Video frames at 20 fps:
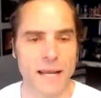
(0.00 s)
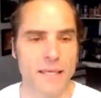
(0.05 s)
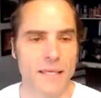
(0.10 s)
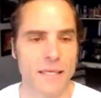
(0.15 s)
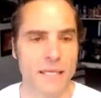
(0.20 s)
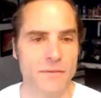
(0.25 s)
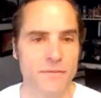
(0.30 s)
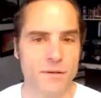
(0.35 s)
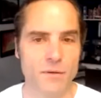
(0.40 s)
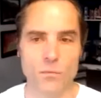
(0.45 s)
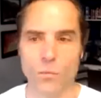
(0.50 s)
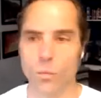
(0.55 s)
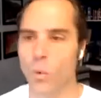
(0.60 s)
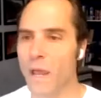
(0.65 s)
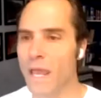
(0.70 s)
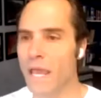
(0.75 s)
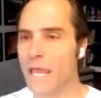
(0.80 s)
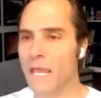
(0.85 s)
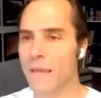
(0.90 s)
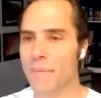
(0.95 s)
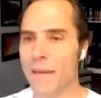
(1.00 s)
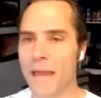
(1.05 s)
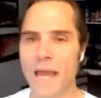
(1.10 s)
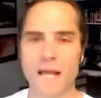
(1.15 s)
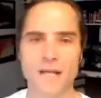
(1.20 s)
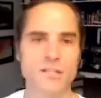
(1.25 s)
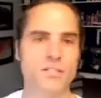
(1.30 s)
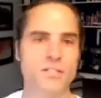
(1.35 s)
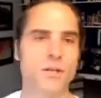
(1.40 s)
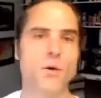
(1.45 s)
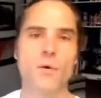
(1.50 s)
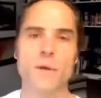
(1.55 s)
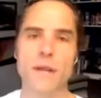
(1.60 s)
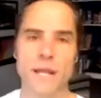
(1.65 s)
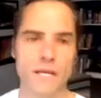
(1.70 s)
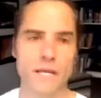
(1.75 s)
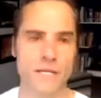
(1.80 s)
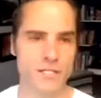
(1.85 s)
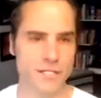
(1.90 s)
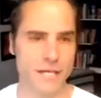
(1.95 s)
even way back Stone
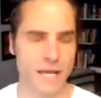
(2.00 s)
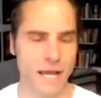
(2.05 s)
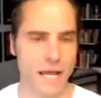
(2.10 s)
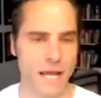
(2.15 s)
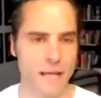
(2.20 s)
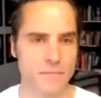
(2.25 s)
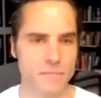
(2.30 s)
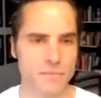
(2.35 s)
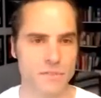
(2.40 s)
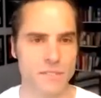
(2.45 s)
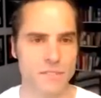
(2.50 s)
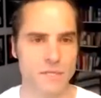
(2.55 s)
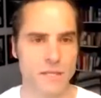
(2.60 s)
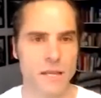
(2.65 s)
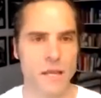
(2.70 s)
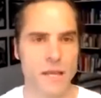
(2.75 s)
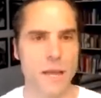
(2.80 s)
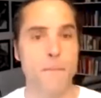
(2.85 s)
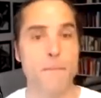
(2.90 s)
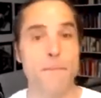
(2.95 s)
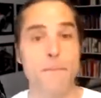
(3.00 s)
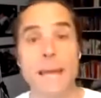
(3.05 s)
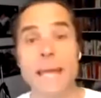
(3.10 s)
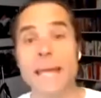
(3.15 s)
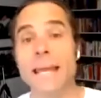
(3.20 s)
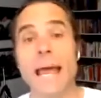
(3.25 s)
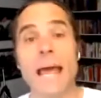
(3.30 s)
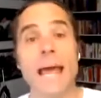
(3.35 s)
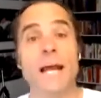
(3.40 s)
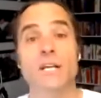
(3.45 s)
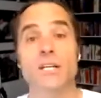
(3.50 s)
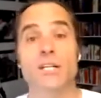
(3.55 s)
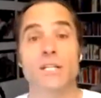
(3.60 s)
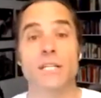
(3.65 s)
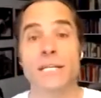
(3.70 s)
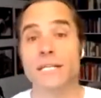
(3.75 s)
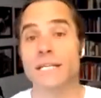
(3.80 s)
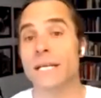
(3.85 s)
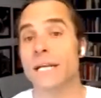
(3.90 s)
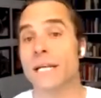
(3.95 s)
Age times, men
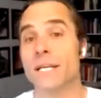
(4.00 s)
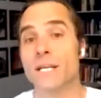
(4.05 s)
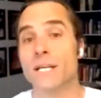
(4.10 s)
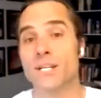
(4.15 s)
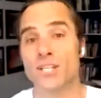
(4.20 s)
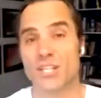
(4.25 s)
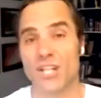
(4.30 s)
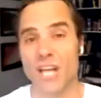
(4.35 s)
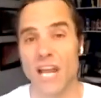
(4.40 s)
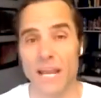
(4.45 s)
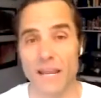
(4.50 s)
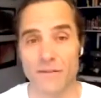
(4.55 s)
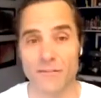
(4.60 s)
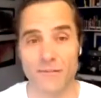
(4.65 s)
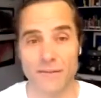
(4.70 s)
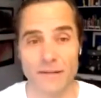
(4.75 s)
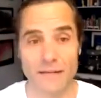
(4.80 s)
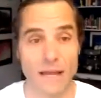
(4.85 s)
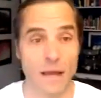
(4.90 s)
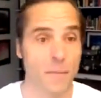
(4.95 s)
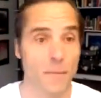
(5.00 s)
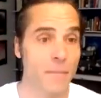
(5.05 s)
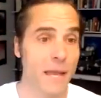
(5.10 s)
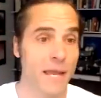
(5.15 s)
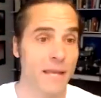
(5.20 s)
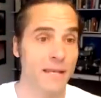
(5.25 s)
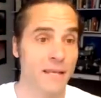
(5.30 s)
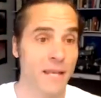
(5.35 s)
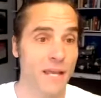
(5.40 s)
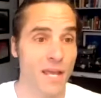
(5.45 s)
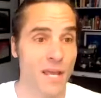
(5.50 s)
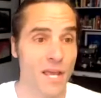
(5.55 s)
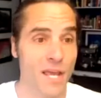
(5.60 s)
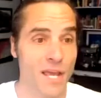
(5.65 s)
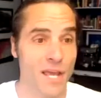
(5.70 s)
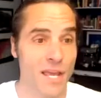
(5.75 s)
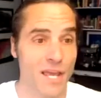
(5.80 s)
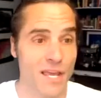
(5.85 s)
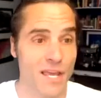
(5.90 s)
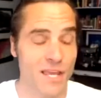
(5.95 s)
actually did shave. Now, men,
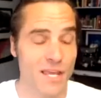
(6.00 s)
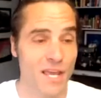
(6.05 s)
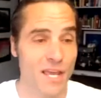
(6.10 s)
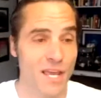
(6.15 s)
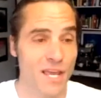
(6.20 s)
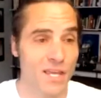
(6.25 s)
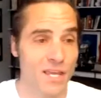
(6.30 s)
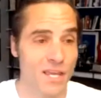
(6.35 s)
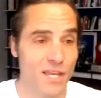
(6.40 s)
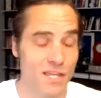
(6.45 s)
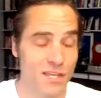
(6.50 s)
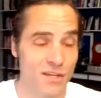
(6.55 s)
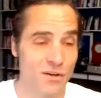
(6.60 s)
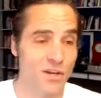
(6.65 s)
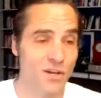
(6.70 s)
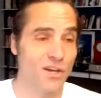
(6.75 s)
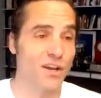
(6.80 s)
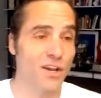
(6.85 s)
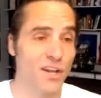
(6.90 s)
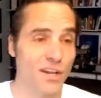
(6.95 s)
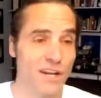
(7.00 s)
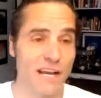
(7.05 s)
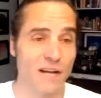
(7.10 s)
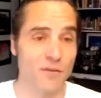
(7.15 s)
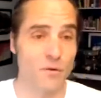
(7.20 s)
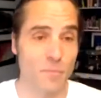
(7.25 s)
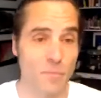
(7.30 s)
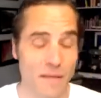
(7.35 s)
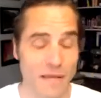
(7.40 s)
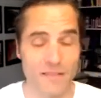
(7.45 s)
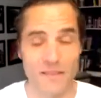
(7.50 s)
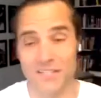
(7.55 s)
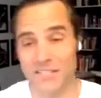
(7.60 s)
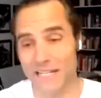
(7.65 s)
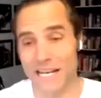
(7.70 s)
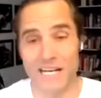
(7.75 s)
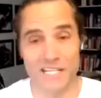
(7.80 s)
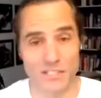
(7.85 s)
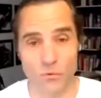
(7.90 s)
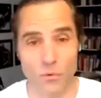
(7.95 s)
you can connect with me on this,
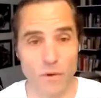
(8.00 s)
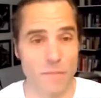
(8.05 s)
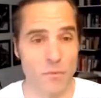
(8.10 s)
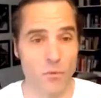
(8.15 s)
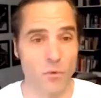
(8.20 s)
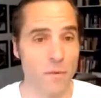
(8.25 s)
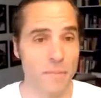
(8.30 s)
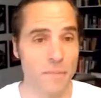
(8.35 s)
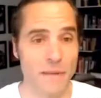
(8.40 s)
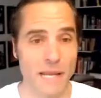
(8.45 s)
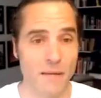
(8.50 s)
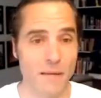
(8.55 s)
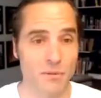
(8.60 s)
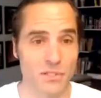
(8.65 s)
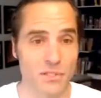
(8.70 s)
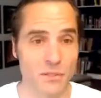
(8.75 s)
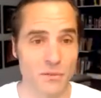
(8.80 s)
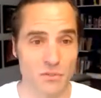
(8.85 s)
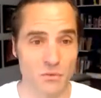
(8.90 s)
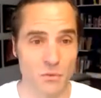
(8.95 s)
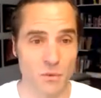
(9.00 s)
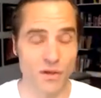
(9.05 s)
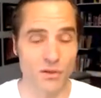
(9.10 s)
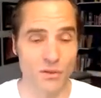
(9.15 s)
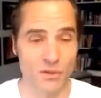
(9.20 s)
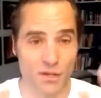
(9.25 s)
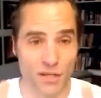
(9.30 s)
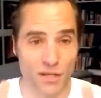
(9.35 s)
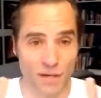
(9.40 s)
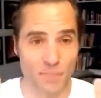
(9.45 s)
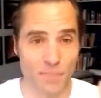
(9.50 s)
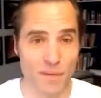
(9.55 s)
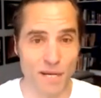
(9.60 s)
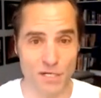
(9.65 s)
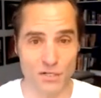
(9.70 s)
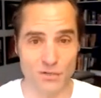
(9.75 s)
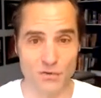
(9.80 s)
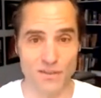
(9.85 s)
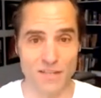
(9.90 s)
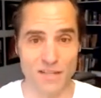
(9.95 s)
and actually women would be able to as well. You can
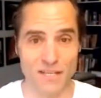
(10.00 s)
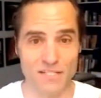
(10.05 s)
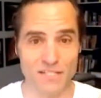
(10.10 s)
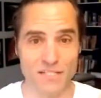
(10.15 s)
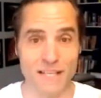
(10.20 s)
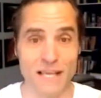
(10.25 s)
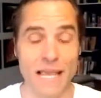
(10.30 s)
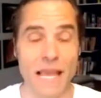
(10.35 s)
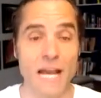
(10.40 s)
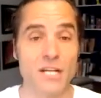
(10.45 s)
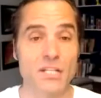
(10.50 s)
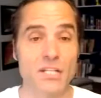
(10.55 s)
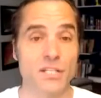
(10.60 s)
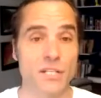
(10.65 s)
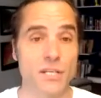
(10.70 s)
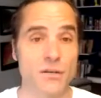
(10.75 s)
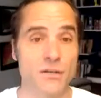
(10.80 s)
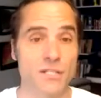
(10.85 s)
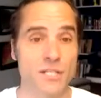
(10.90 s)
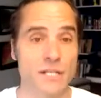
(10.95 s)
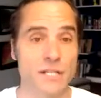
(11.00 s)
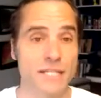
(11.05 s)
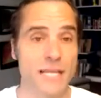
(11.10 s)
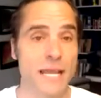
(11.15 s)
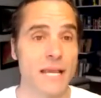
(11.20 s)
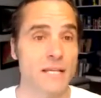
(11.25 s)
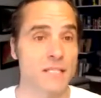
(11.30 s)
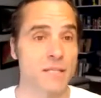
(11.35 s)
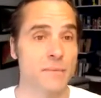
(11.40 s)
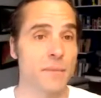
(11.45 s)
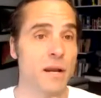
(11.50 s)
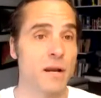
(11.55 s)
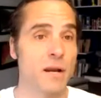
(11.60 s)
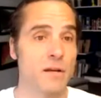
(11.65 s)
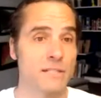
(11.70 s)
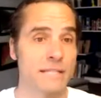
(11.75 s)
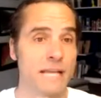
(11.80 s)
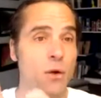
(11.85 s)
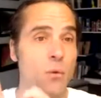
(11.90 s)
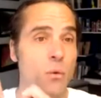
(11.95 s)
picture this. They actually used to take some
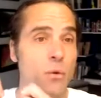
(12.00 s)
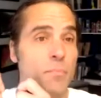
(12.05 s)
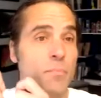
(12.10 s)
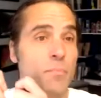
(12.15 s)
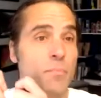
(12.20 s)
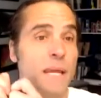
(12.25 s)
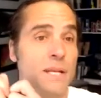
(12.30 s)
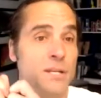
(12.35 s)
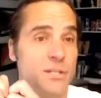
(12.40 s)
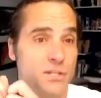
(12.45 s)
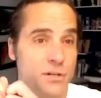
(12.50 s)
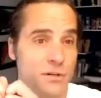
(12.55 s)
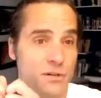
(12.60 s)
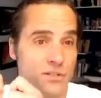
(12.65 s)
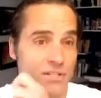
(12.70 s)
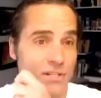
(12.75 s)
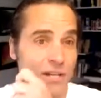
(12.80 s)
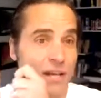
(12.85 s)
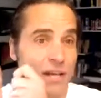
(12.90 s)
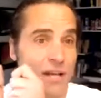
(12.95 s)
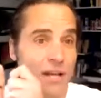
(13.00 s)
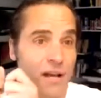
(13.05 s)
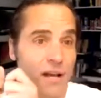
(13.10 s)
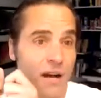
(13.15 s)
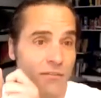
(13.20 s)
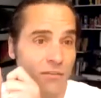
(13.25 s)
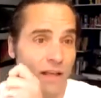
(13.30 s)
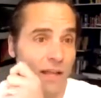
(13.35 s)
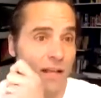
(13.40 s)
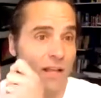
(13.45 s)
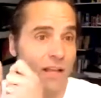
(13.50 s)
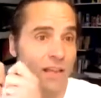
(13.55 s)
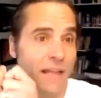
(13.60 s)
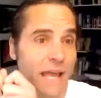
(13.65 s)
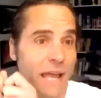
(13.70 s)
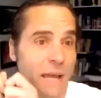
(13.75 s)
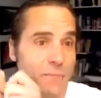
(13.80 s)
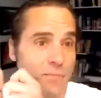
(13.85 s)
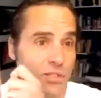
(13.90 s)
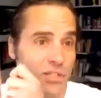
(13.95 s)
hairs out with pinchers of like
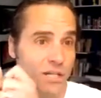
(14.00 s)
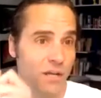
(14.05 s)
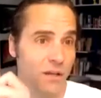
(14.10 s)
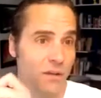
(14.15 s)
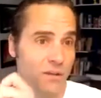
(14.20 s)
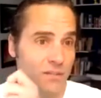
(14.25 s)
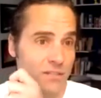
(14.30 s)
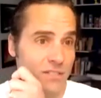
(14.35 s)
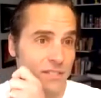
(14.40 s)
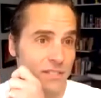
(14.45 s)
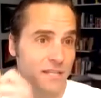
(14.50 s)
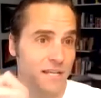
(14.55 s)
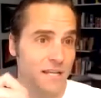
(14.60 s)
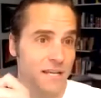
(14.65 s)
clamshells